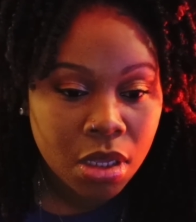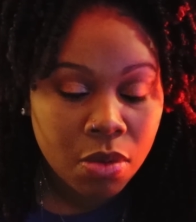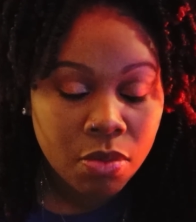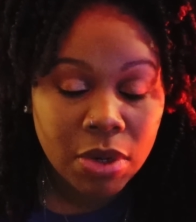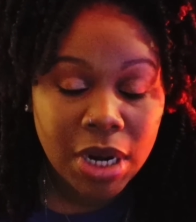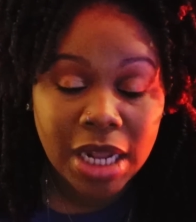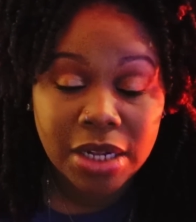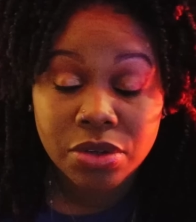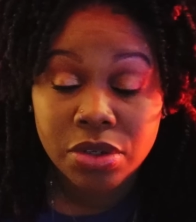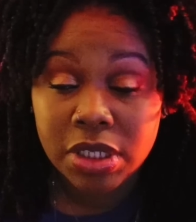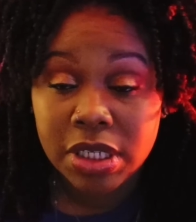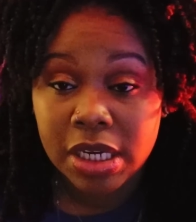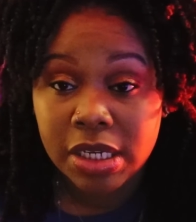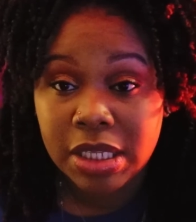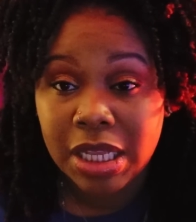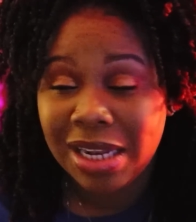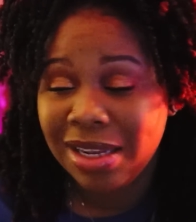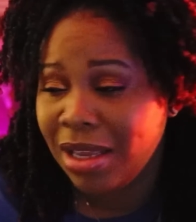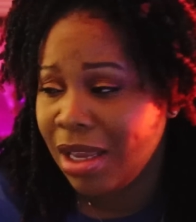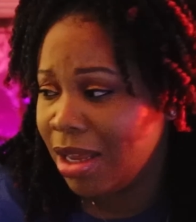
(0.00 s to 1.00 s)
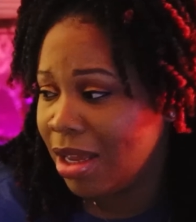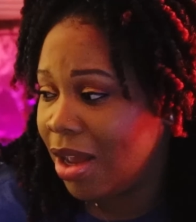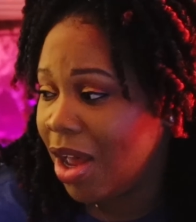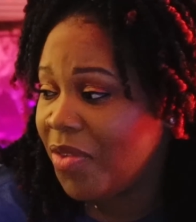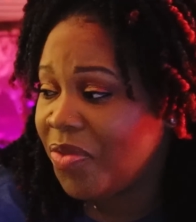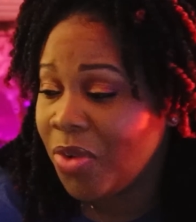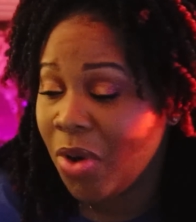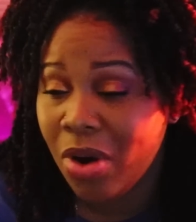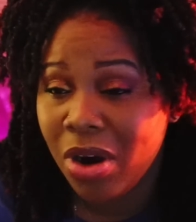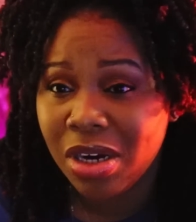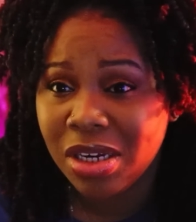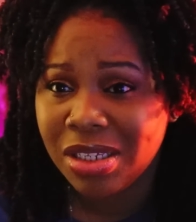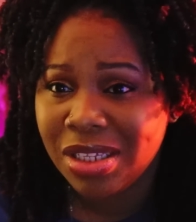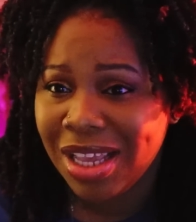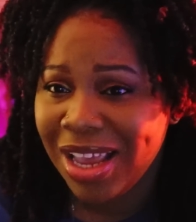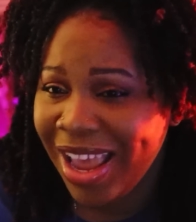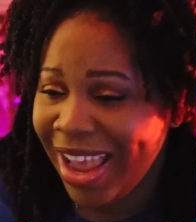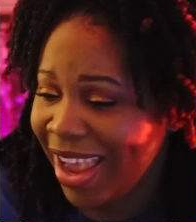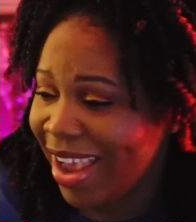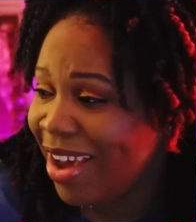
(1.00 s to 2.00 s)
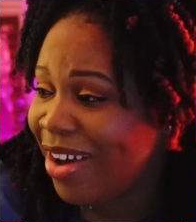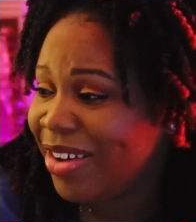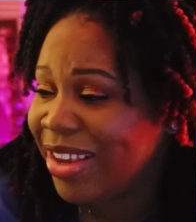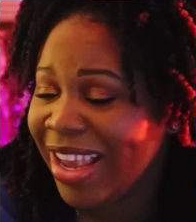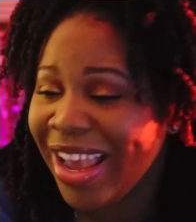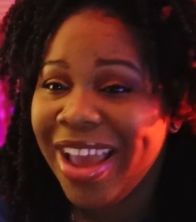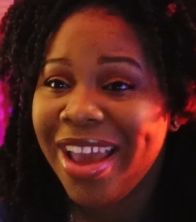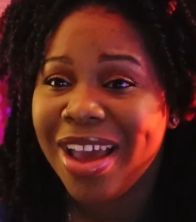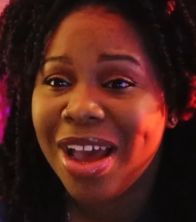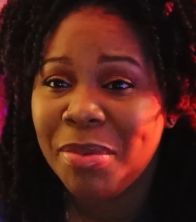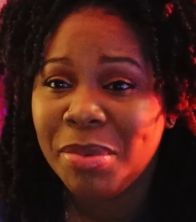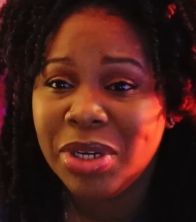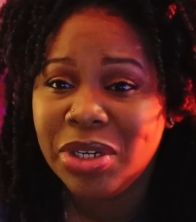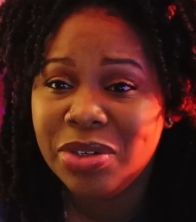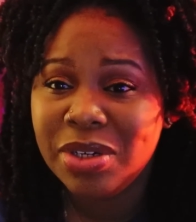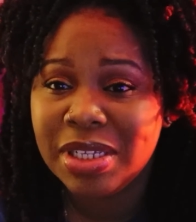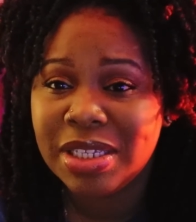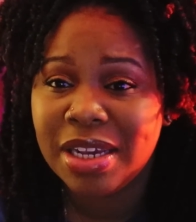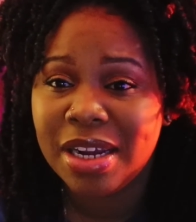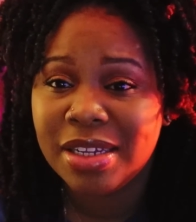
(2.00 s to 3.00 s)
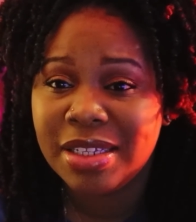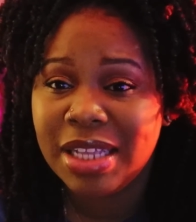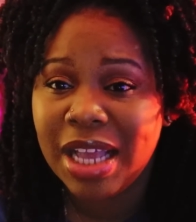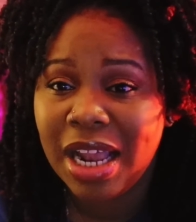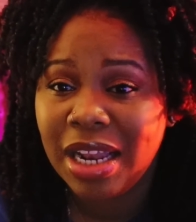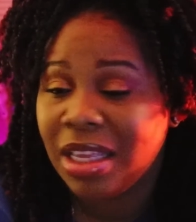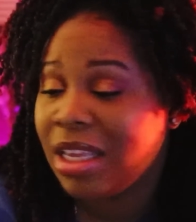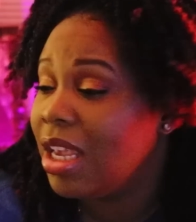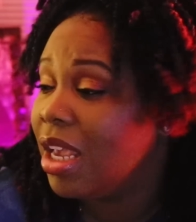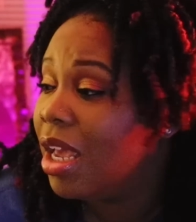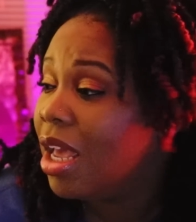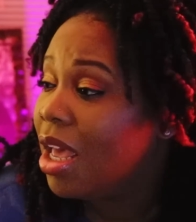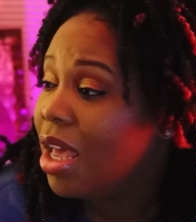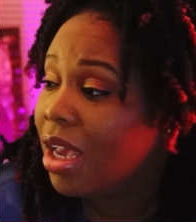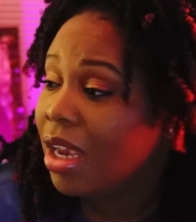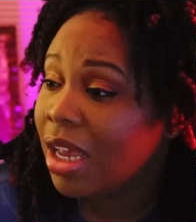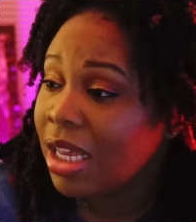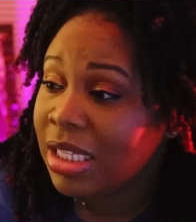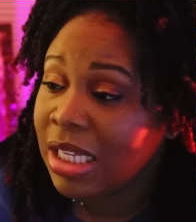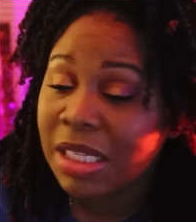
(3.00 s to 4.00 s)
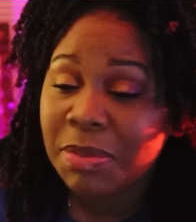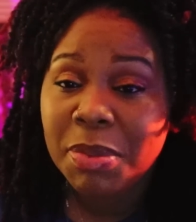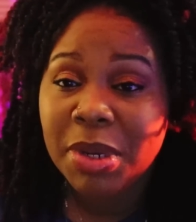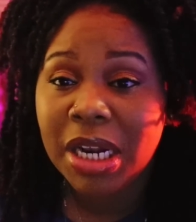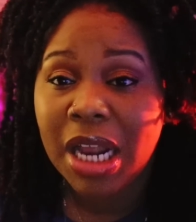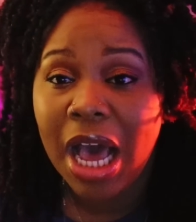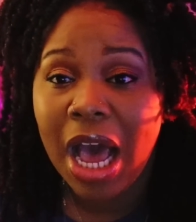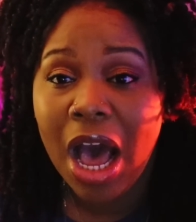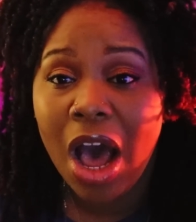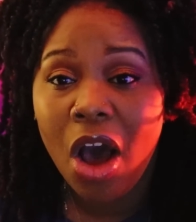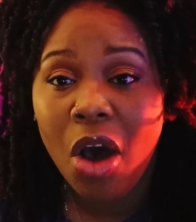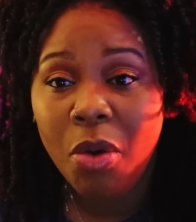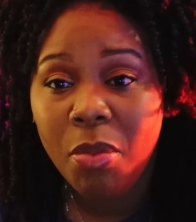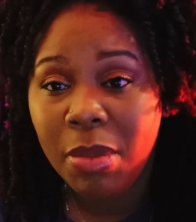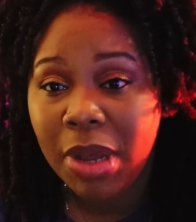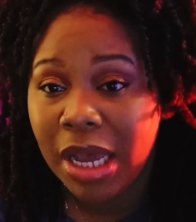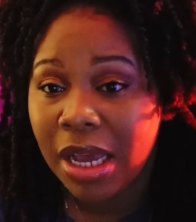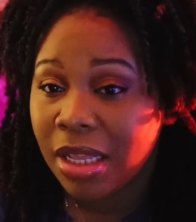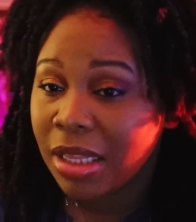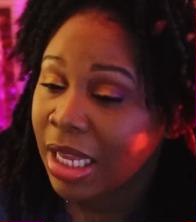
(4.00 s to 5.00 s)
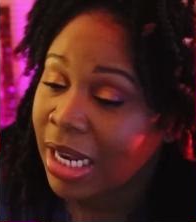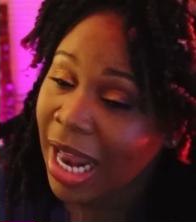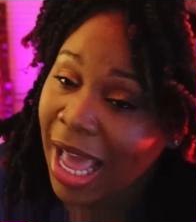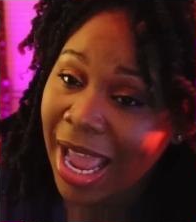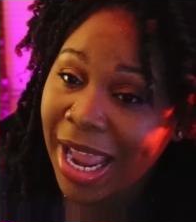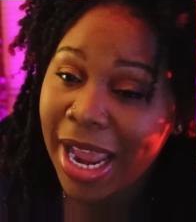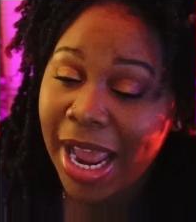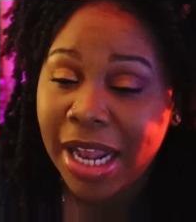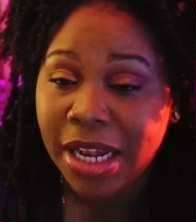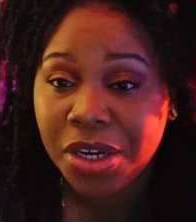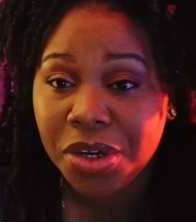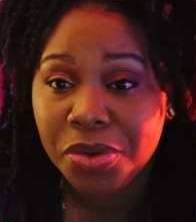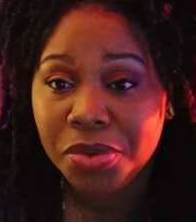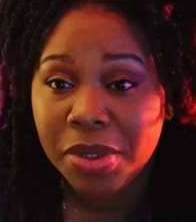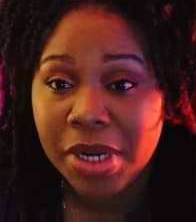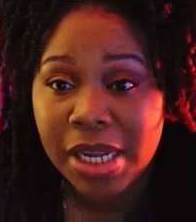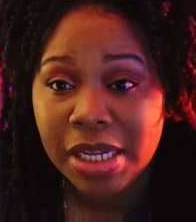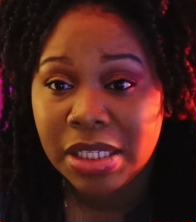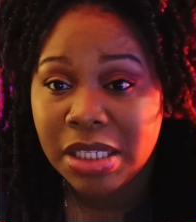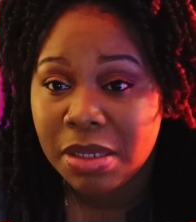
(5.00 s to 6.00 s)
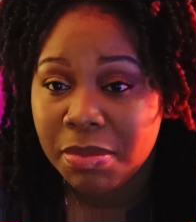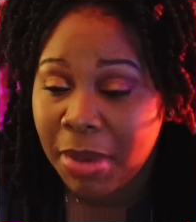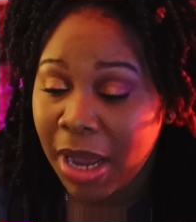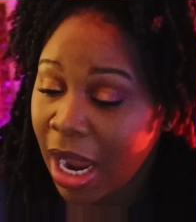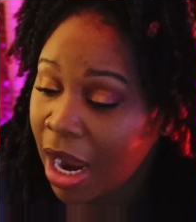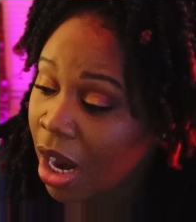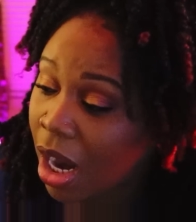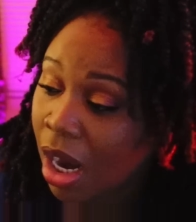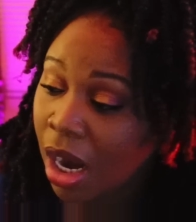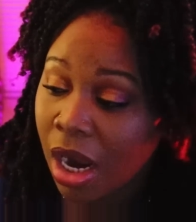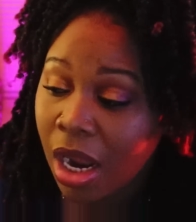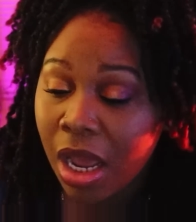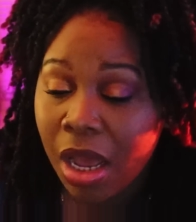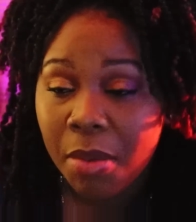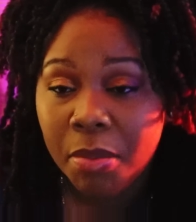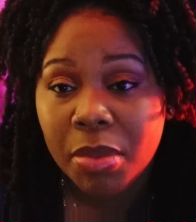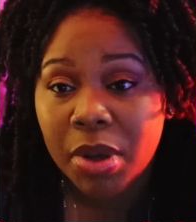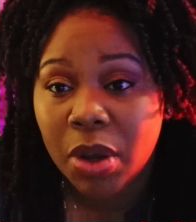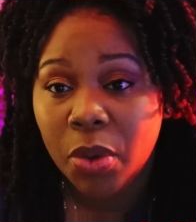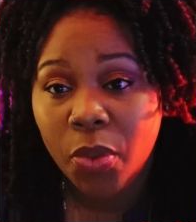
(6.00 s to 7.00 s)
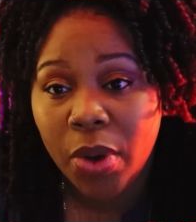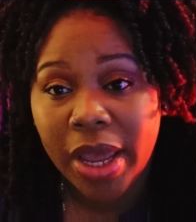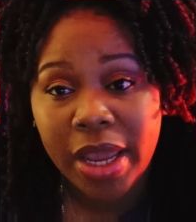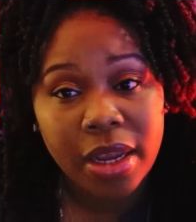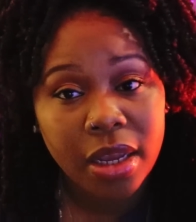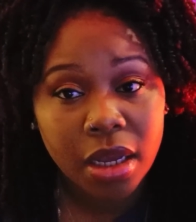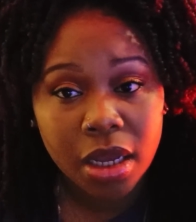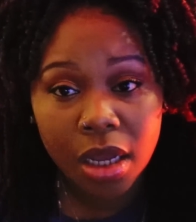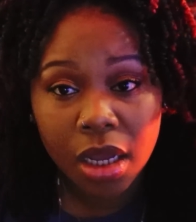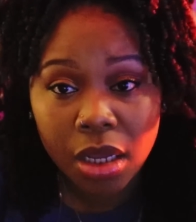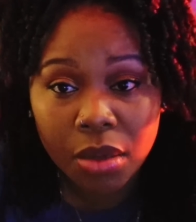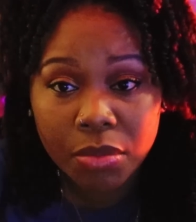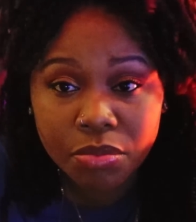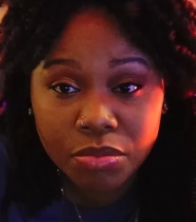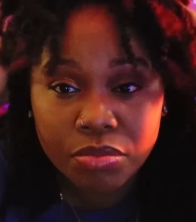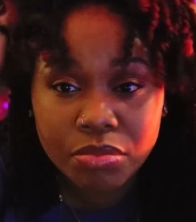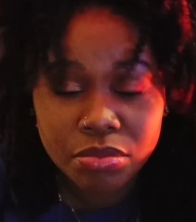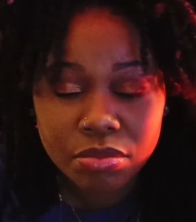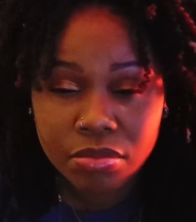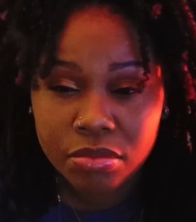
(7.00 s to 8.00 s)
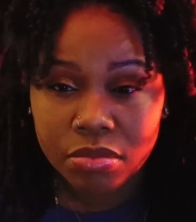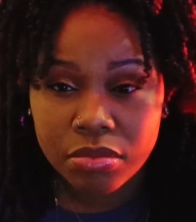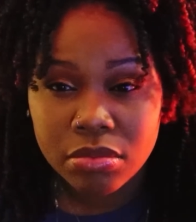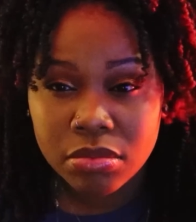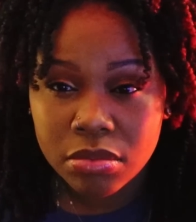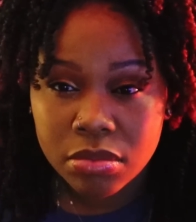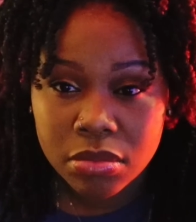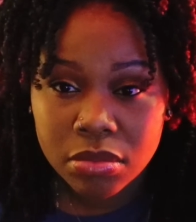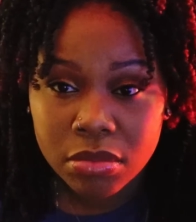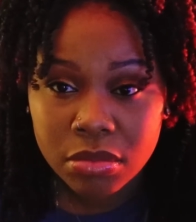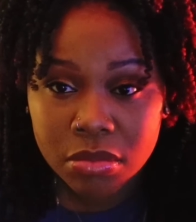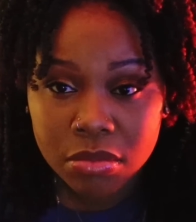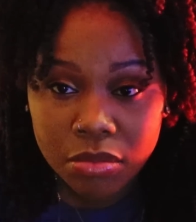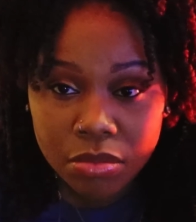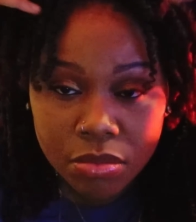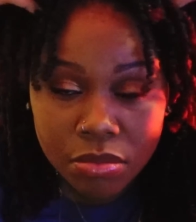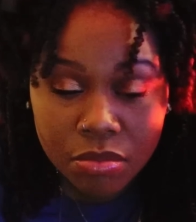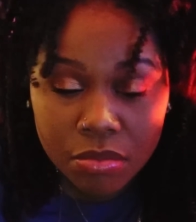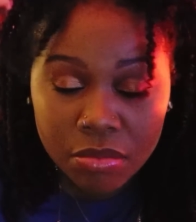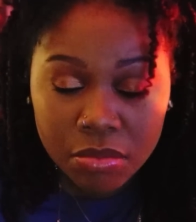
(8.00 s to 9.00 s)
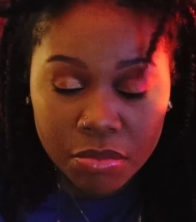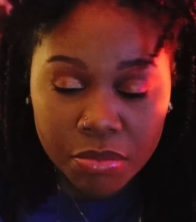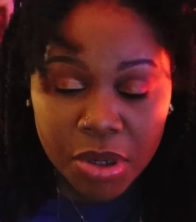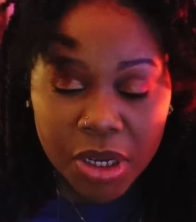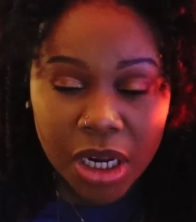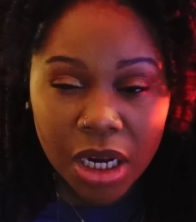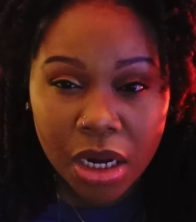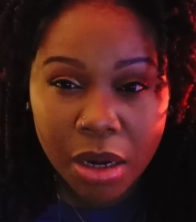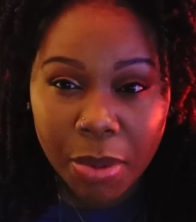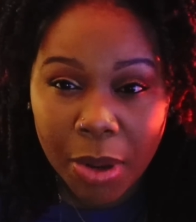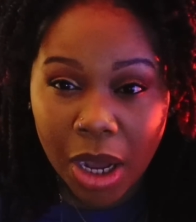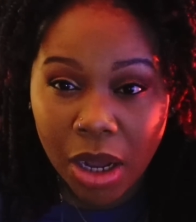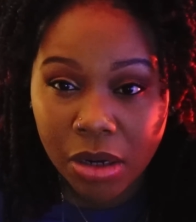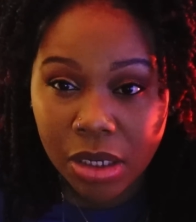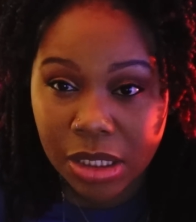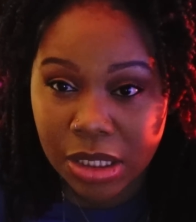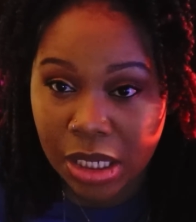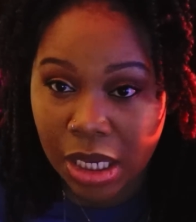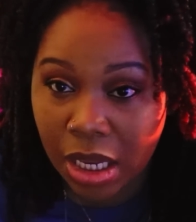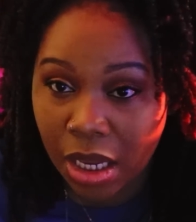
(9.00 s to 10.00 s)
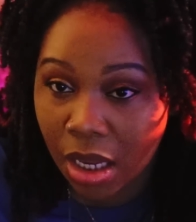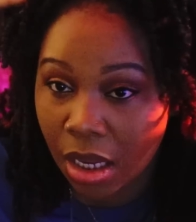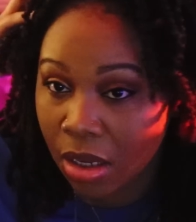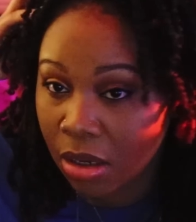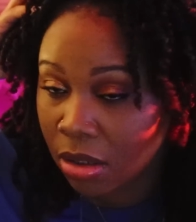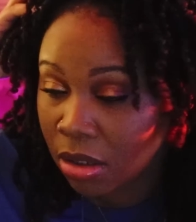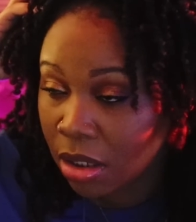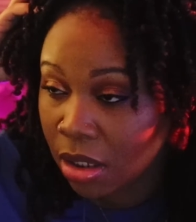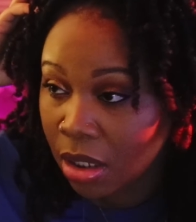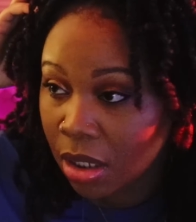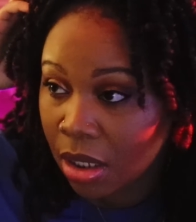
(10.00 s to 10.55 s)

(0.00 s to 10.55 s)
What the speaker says: will I do this hairstyle again? Of course. Hell yeah, I'm gonna do this hairstyle again. Cause it's been a whole month and I ain't had to do nothing to my hair but wake up, put it in a ponytail,